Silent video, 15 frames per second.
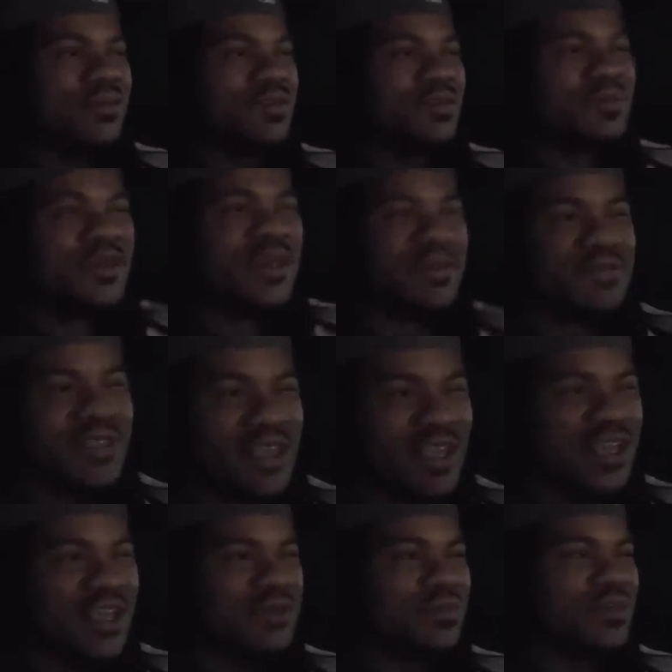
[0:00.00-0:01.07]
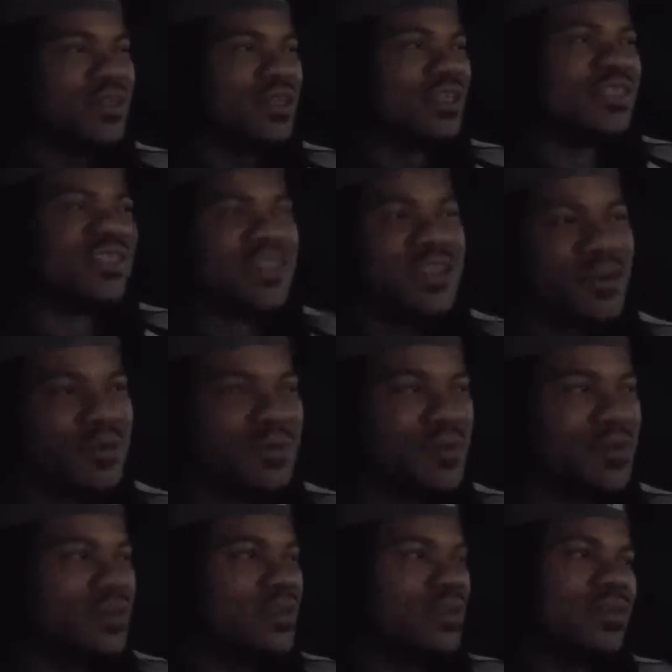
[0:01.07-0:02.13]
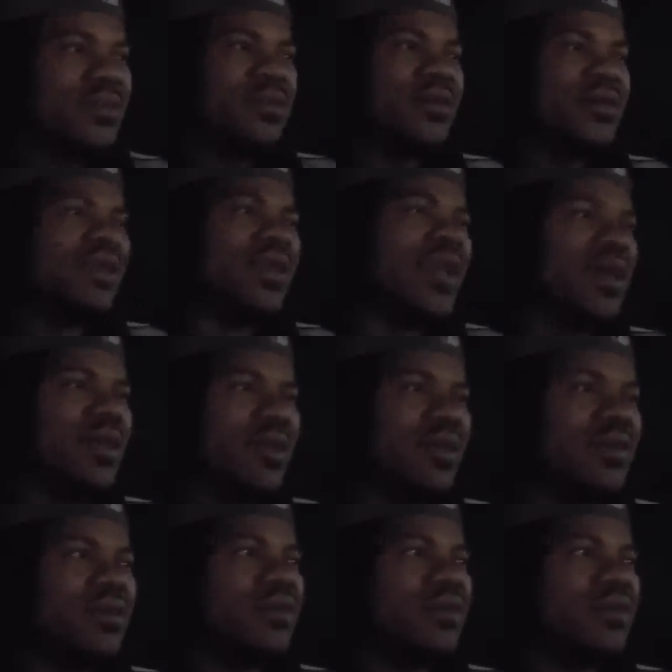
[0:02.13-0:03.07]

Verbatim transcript: from Def Jam or Interscope or Atlantic.